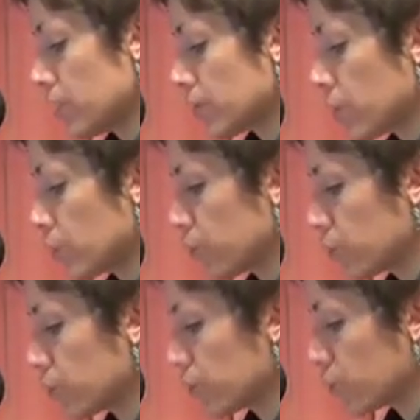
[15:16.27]
So
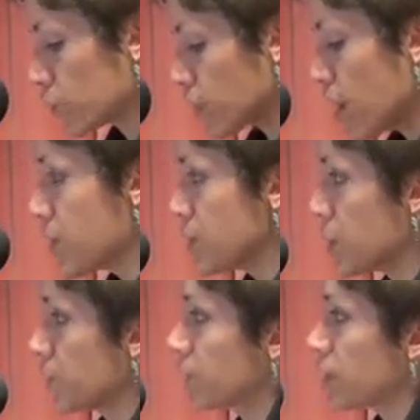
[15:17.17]
she'll call them
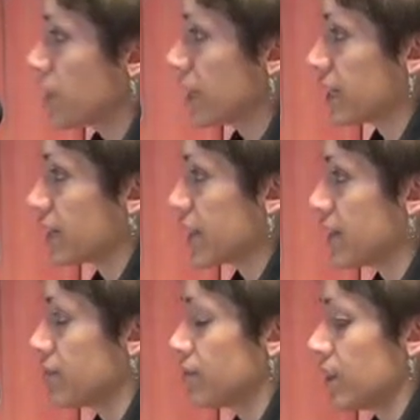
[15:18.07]
over so they can
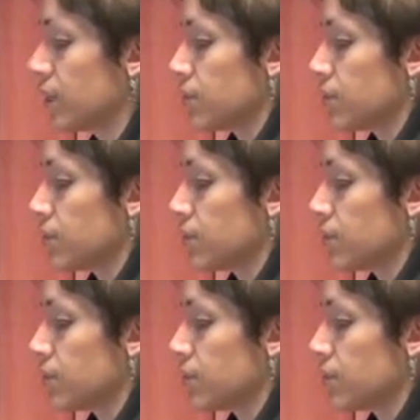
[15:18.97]
kind of